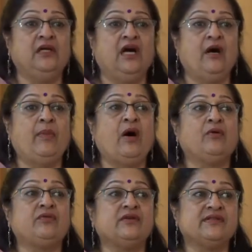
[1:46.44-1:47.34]

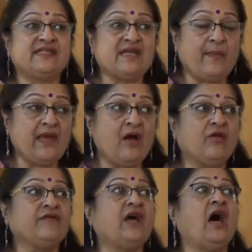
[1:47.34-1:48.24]
about stepping out
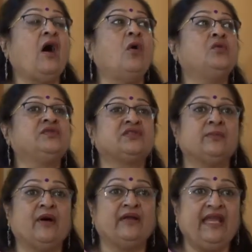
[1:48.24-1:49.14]
of the house,
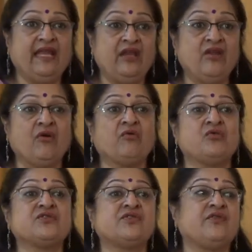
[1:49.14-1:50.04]
about getting your
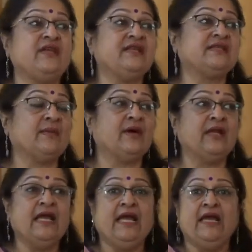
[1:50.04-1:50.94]
groceries, about
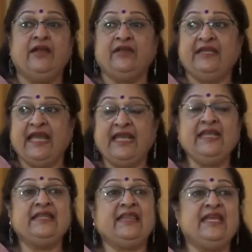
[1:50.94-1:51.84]
getting
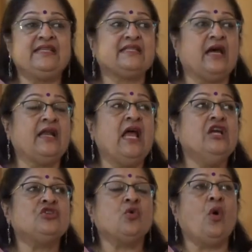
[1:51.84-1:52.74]
things done.
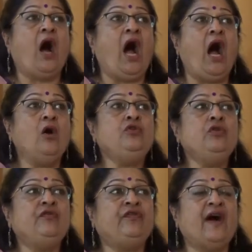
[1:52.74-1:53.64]
So how do you
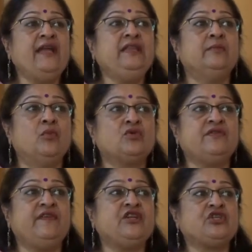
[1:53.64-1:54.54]
find the
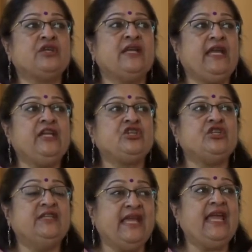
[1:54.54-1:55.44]
motivation each
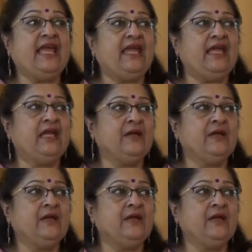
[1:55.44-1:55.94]
day